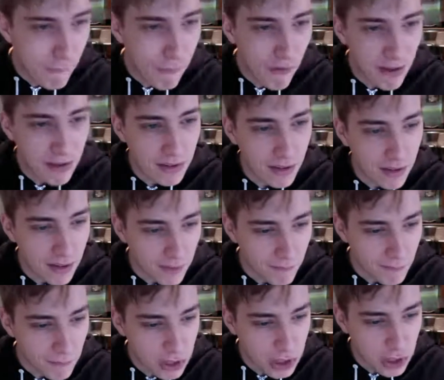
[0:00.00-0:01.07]
in the
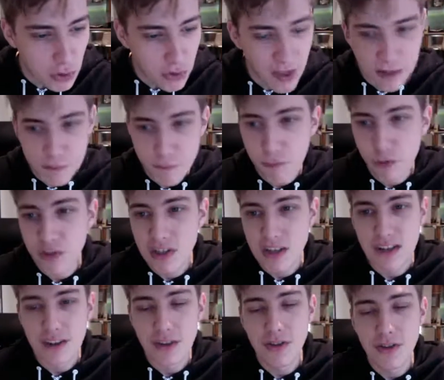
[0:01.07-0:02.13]

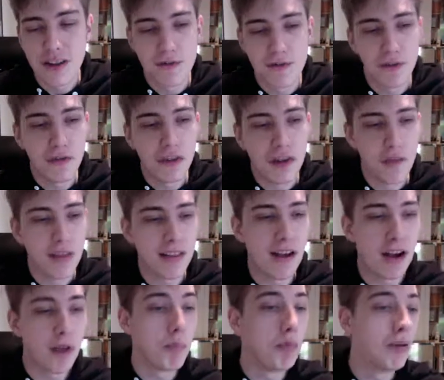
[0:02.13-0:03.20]
2014, 2015, we had
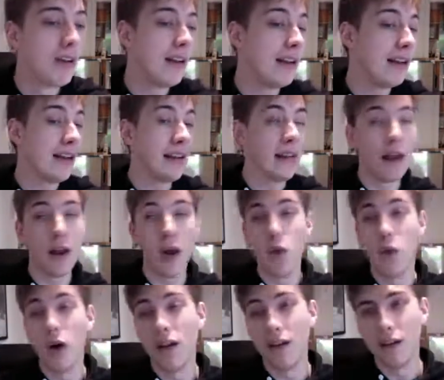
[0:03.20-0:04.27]
that completely yellow
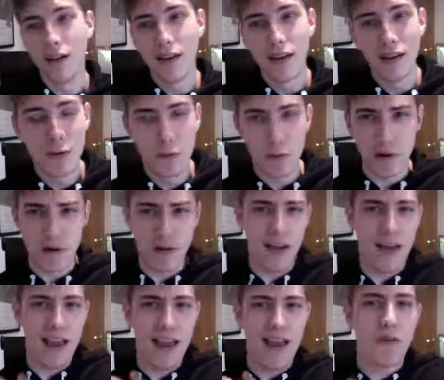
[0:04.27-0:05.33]
one where it
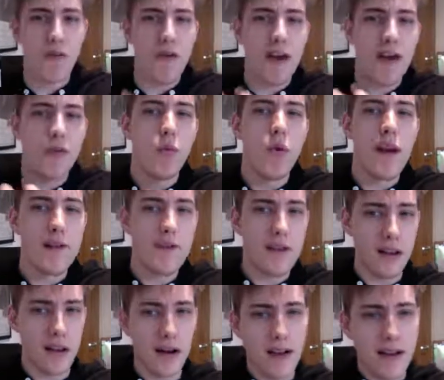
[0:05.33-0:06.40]
like had a red wavy
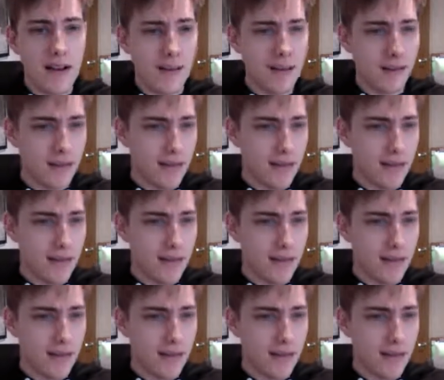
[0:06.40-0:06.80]
line